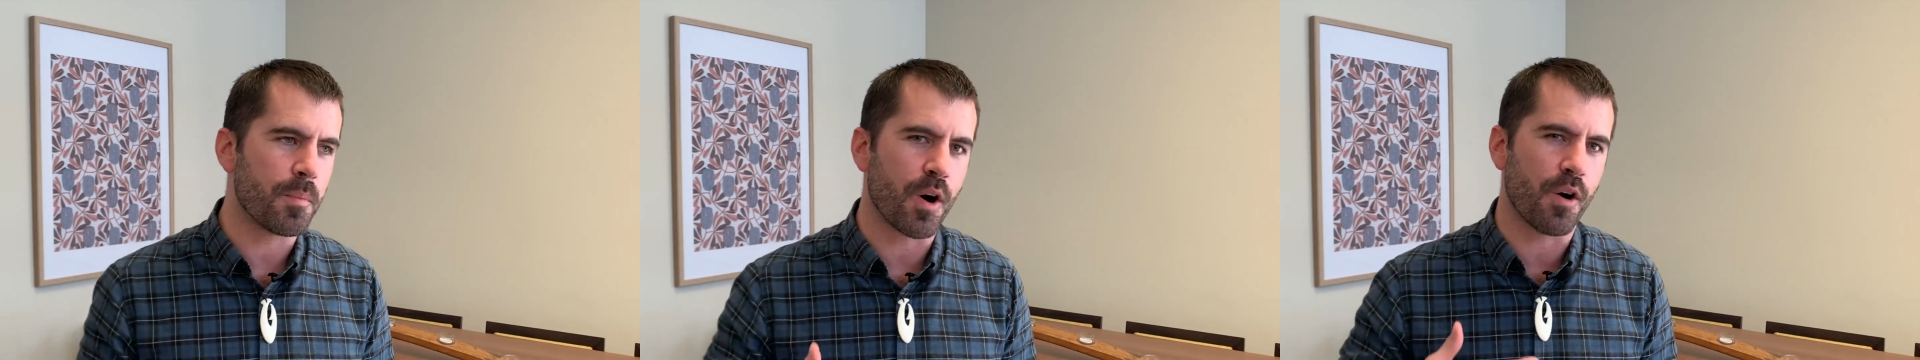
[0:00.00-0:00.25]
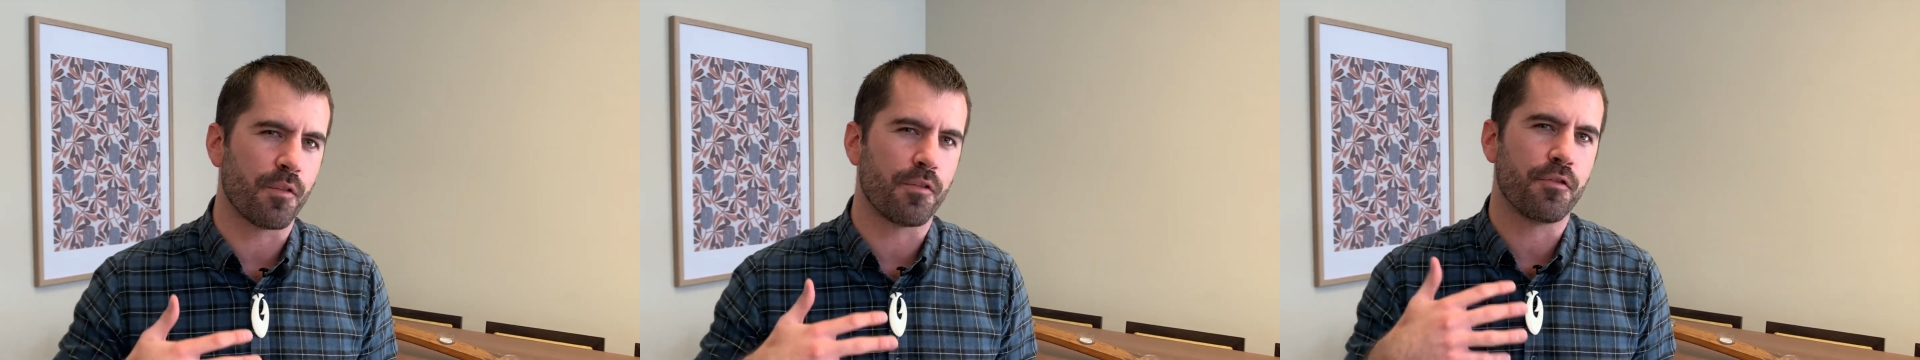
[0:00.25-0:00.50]

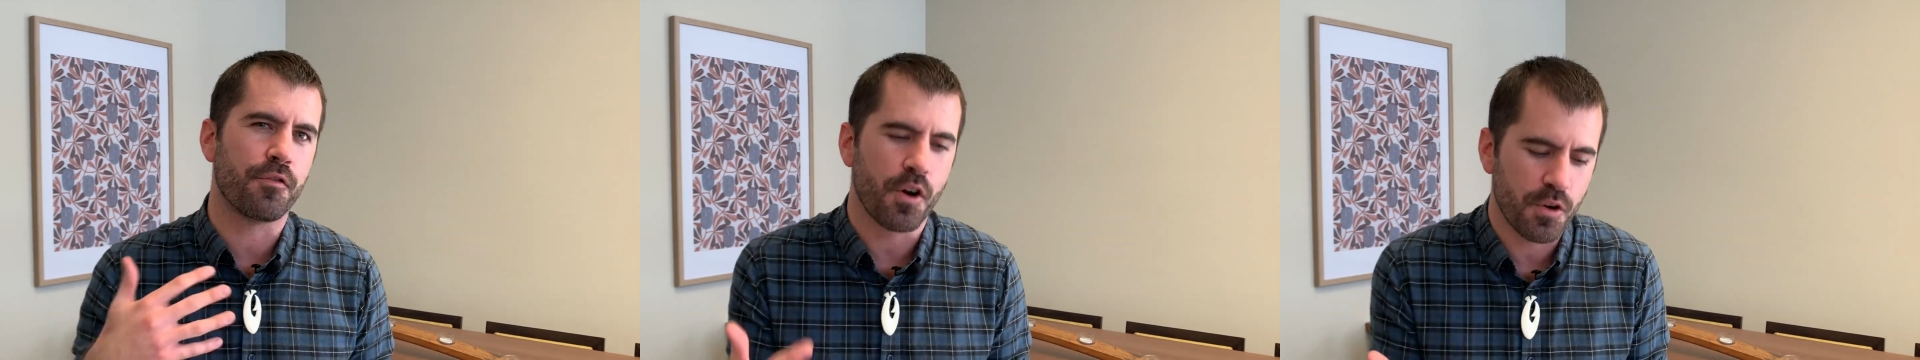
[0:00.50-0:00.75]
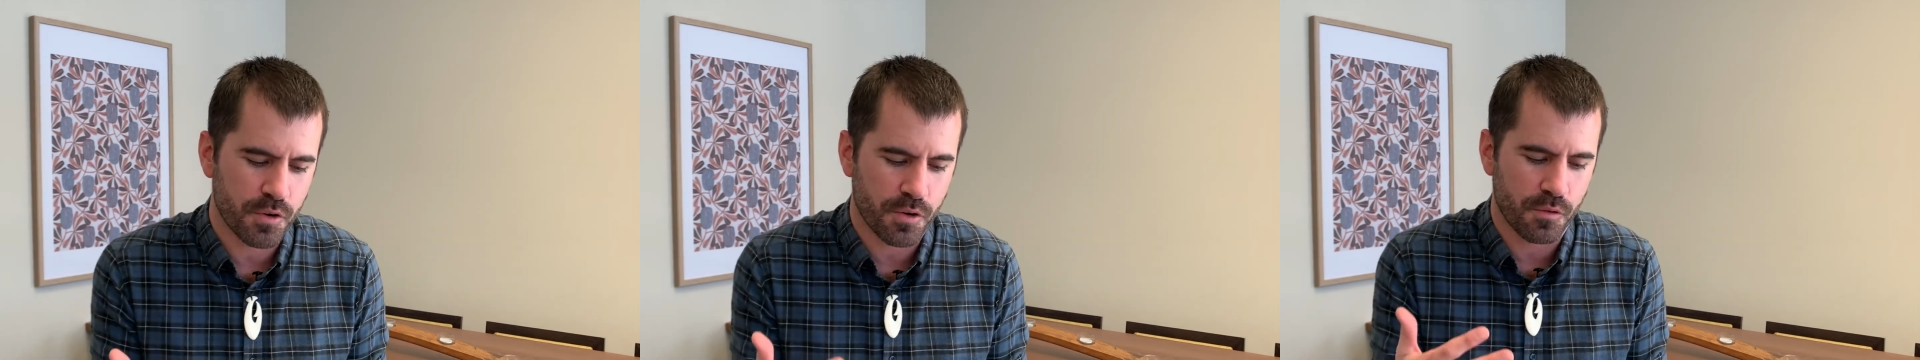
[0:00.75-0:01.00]
of
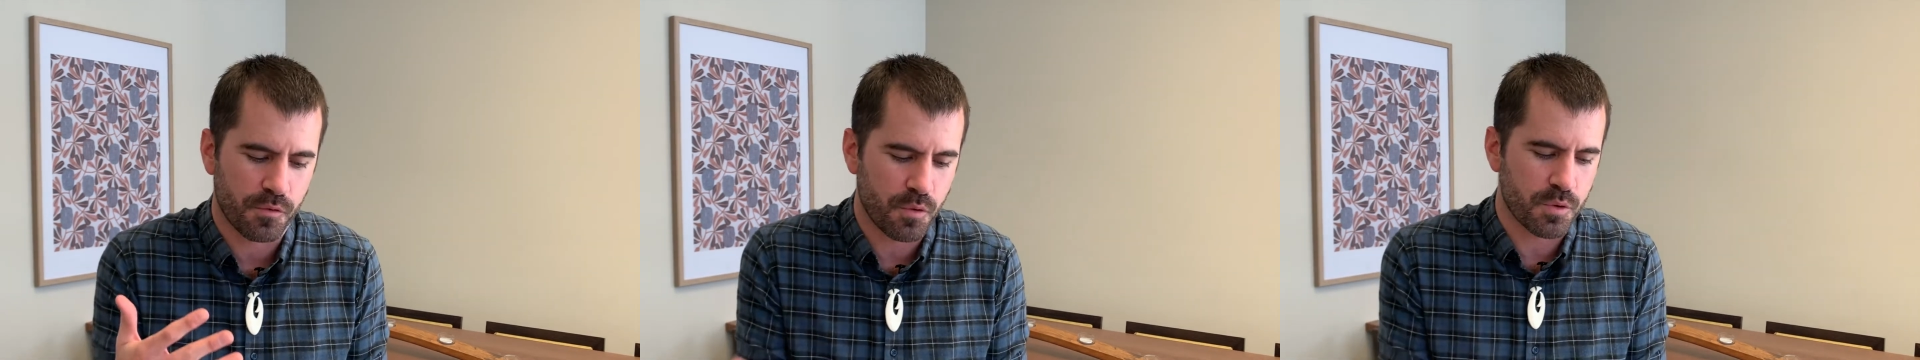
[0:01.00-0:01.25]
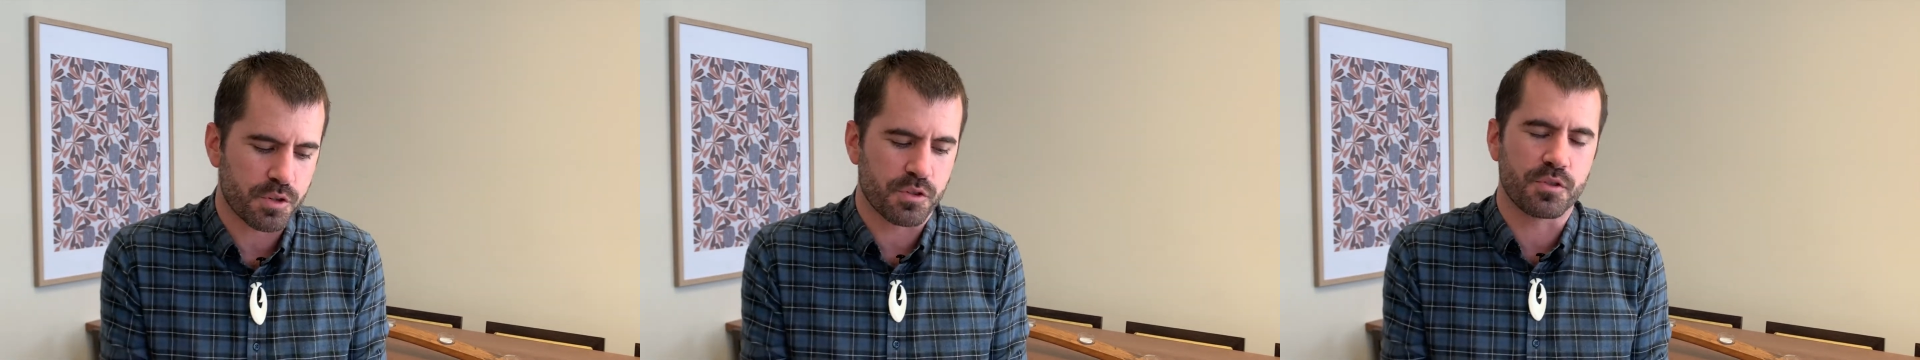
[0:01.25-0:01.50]
folk
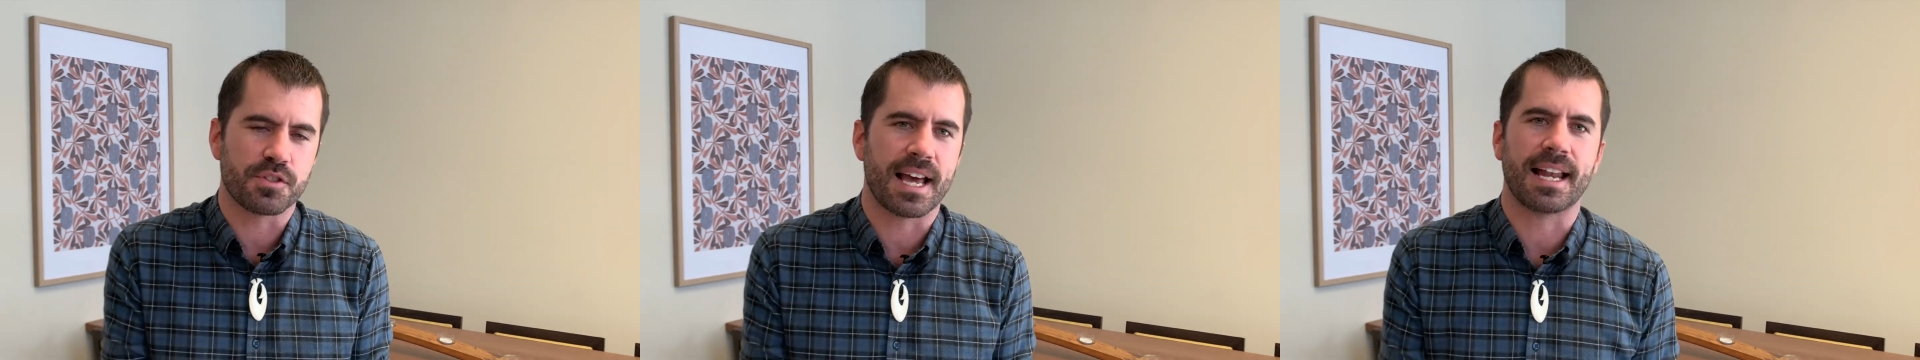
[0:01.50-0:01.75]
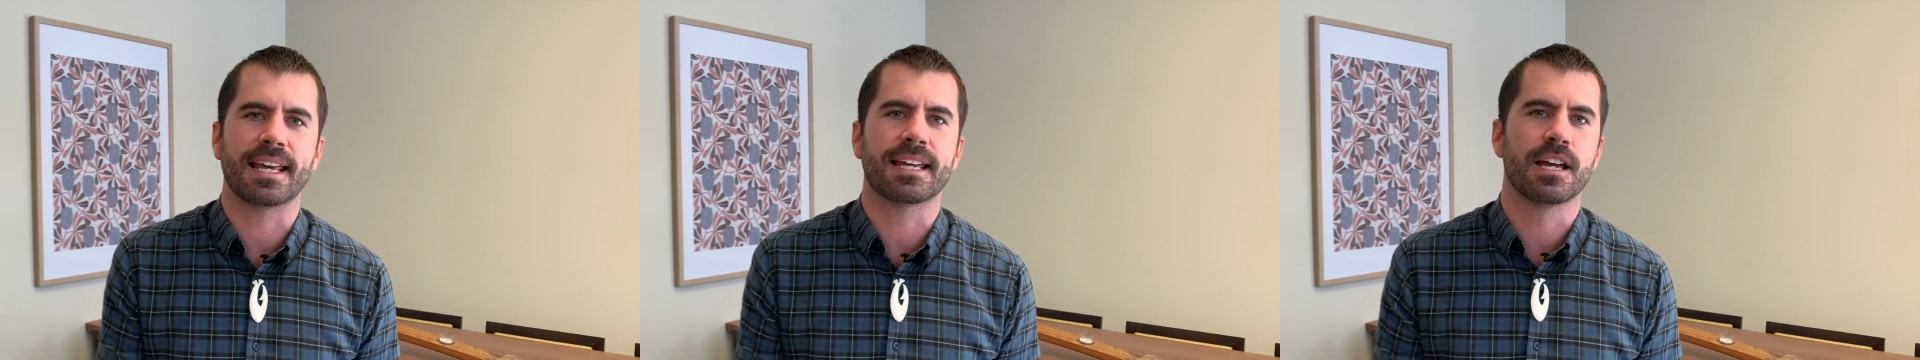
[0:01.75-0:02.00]
fortune
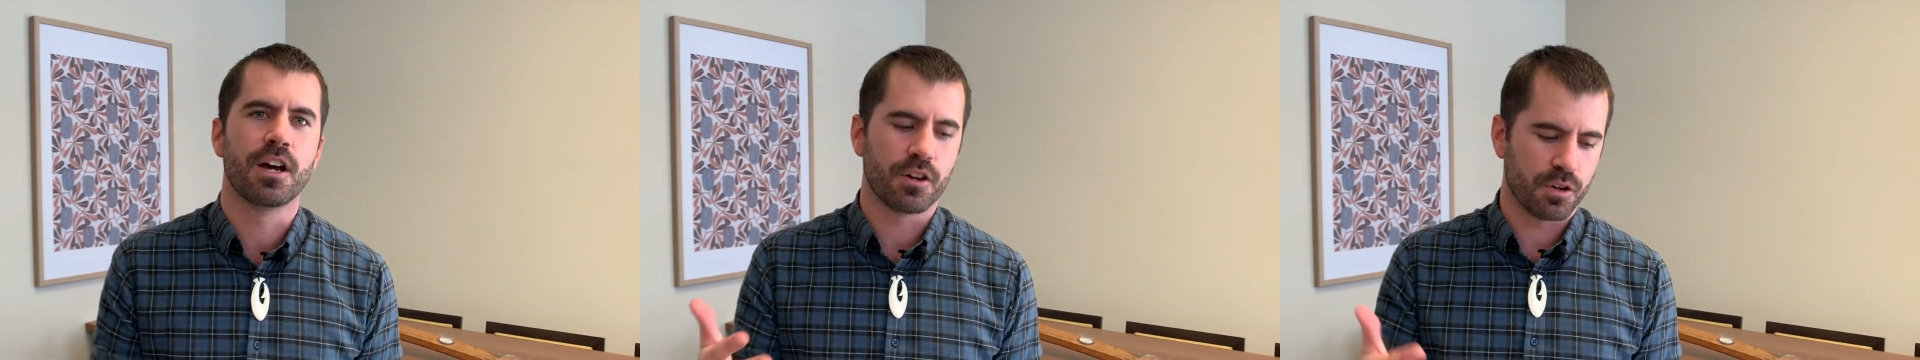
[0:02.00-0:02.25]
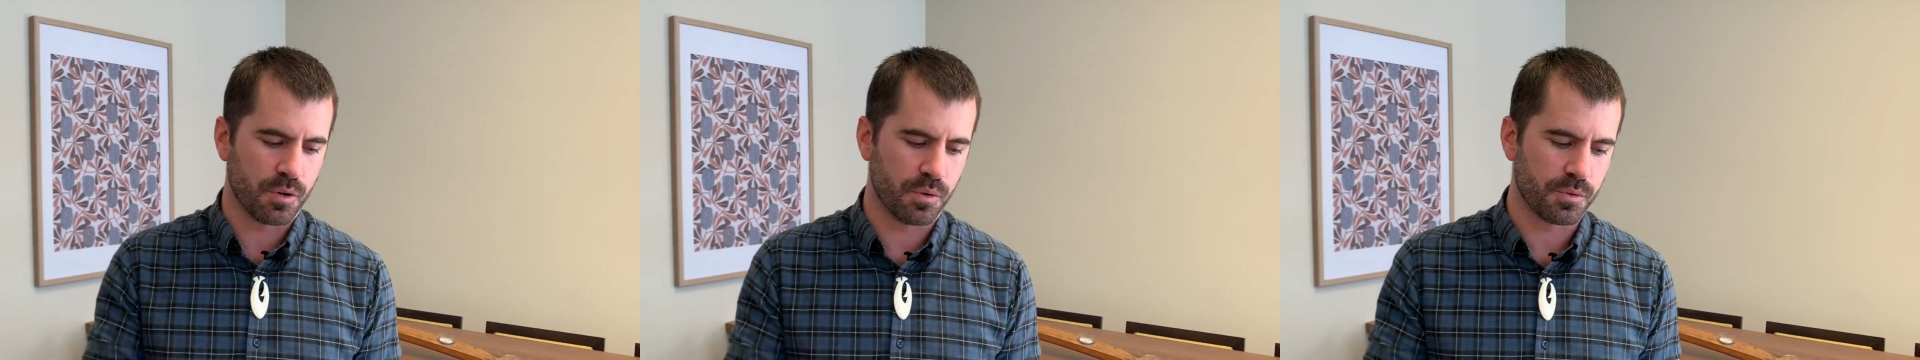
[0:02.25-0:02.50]
telling
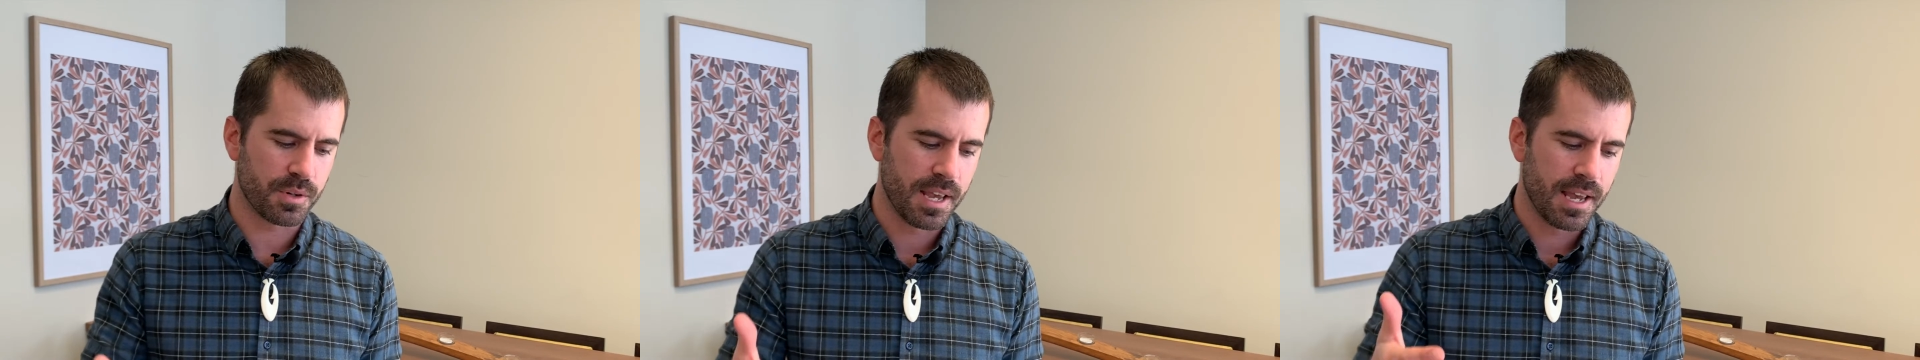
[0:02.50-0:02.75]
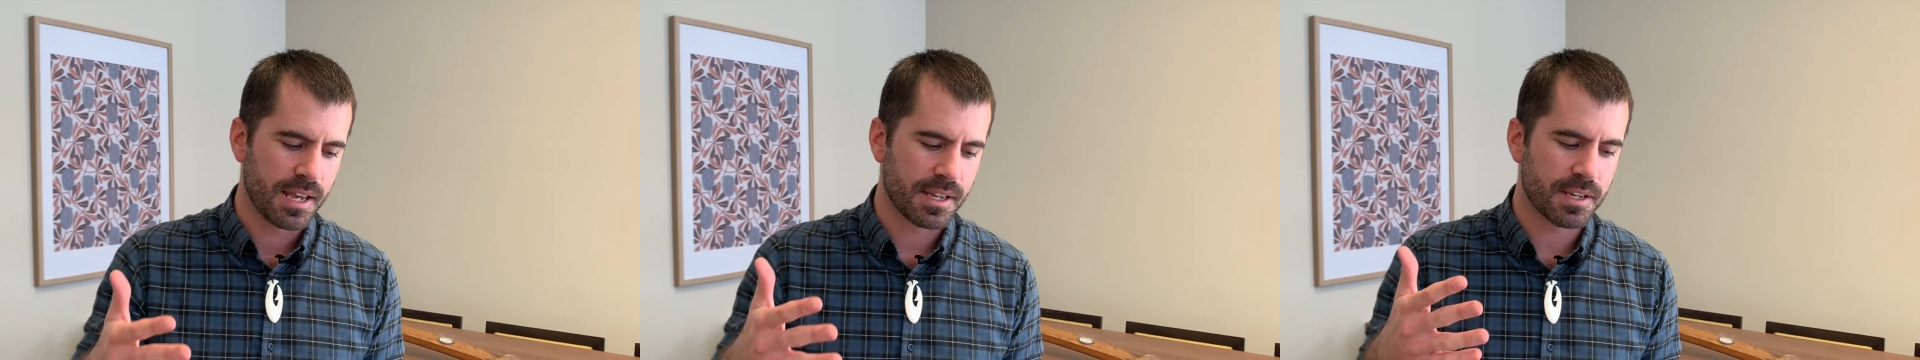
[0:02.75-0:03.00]
called
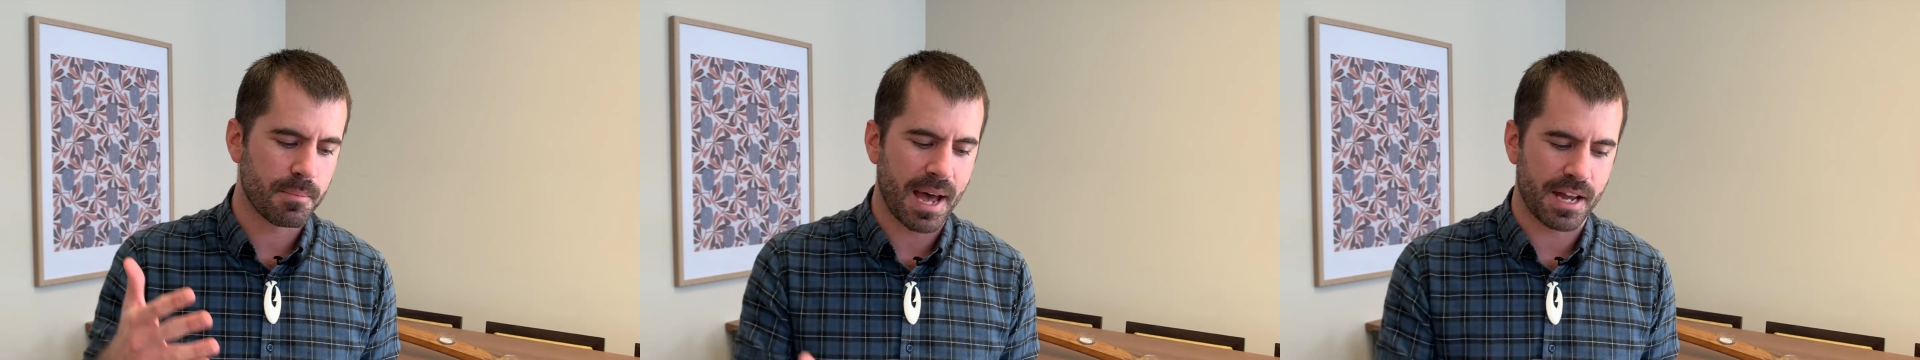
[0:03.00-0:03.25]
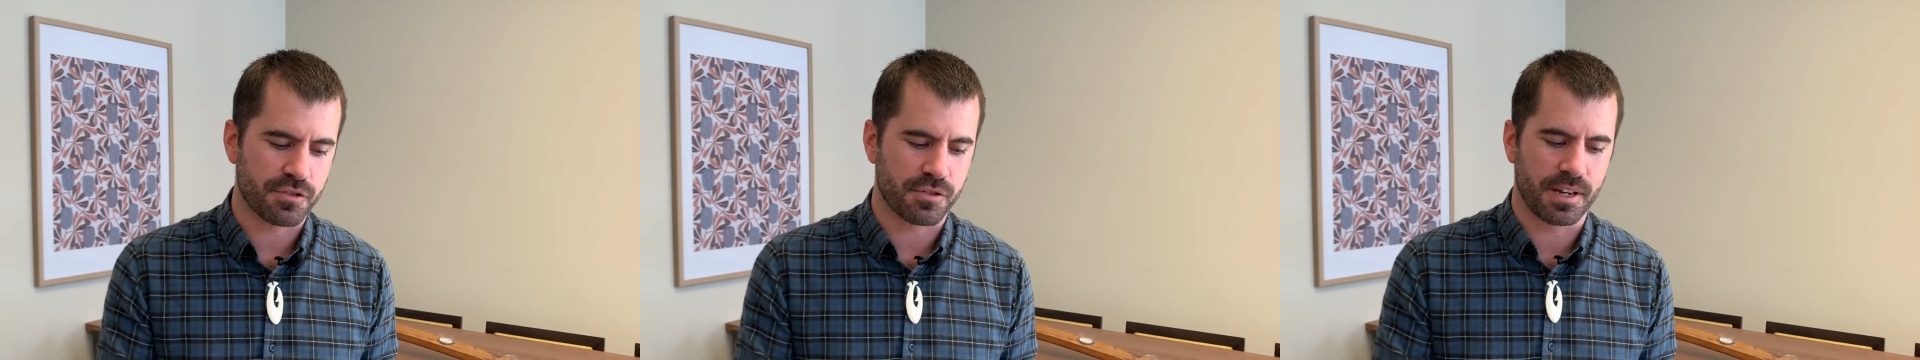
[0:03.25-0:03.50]

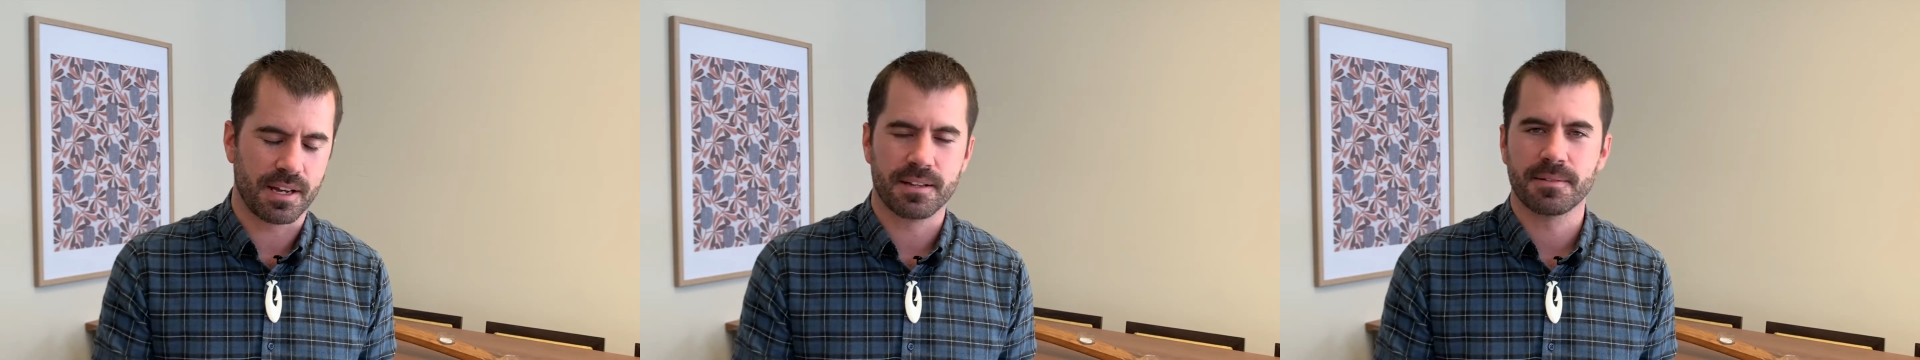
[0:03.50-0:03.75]
gematria.